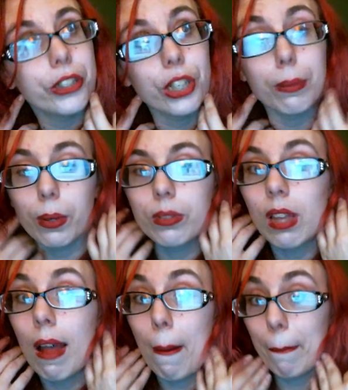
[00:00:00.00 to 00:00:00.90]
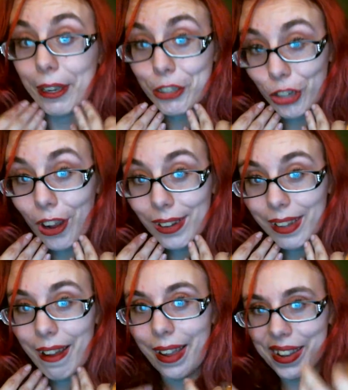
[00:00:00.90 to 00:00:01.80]
cheekbones, my
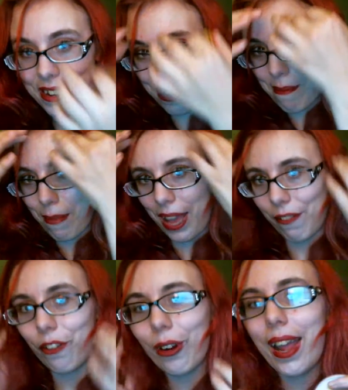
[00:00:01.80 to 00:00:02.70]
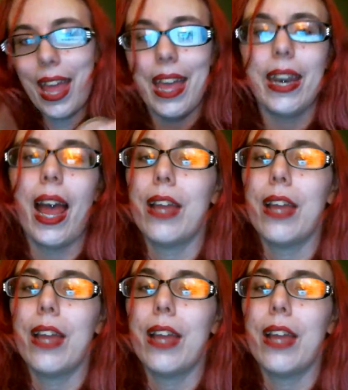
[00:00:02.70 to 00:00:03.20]
jawline, my forehead.